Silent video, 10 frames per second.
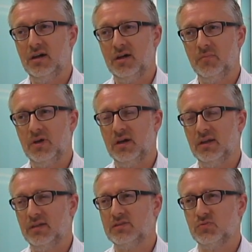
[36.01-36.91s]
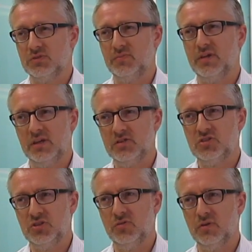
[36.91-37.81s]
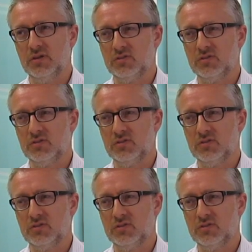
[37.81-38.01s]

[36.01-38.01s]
And this was a big issue,